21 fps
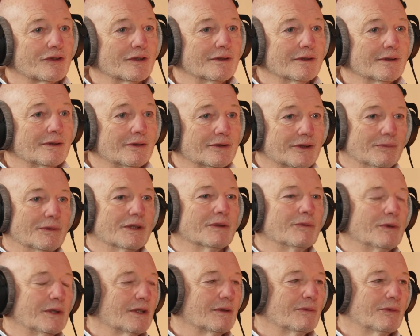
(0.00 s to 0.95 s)
And
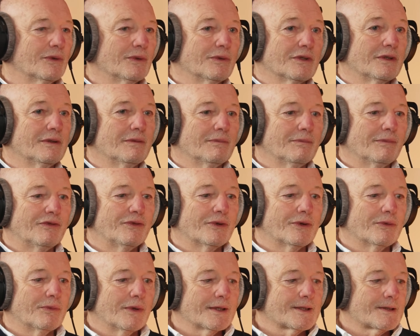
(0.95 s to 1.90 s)
ultimately,
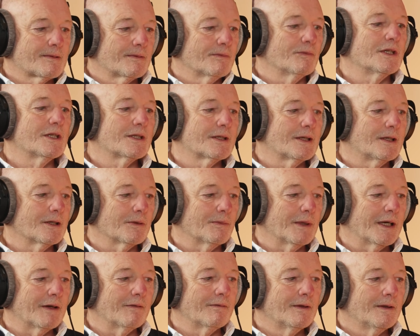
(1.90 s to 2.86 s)
before we started
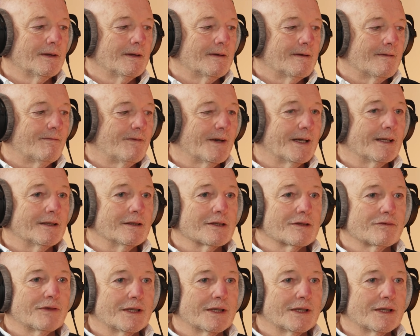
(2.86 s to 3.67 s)
about fans.